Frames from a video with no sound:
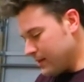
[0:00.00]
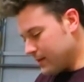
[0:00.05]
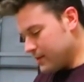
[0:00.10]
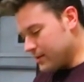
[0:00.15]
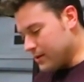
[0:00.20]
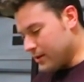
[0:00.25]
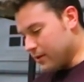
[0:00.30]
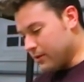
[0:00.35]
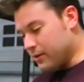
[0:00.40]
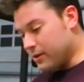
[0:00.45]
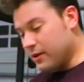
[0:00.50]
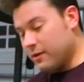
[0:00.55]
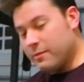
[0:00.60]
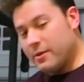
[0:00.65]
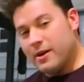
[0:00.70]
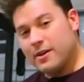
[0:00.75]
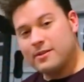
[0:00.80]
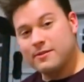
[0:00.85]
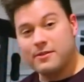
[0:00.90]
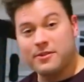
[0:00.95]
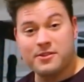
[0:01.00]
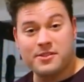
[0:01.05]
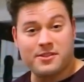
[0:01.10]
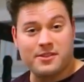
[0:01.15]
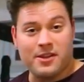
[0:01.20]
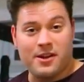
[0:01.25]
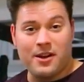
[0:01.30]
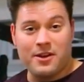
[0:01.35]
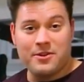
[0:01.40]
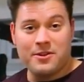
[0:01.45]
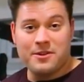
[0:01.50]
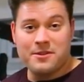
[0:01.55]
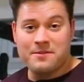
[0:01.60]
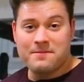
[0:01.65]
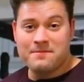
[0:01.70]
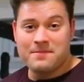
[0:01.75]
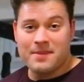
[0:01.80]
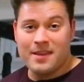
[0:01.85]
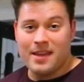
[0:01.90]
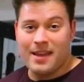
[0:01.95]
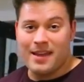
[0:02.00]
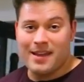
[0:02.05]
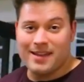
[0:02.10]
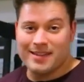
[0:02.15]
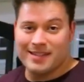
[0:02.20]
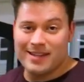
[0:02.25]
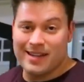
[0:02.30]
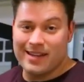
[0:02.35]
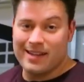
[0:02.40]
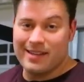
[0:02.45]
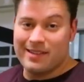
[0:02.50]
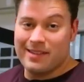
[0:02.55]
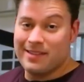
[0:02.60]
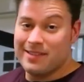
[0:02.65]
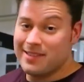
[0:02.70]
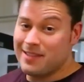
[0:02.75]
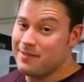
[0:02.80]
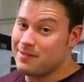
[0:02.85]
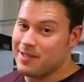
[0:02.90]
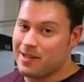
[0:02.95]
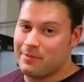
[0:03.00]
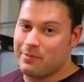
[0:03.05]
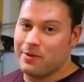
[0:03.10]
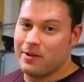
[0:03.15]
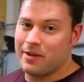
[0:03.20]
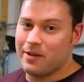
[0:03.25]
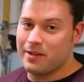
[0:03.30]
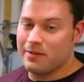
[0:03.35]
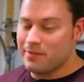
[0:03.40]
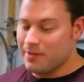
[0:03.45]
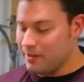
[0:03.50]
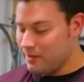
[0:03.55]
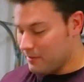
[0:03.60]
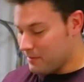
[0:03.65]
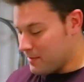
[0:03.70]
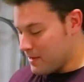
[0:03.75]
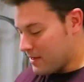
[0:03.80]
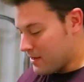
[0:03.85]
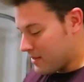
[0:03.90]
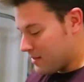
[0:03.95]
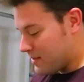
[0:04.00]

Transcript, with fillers: So 30 bucks versus 100 and uh, seems like a pretty good deal to me.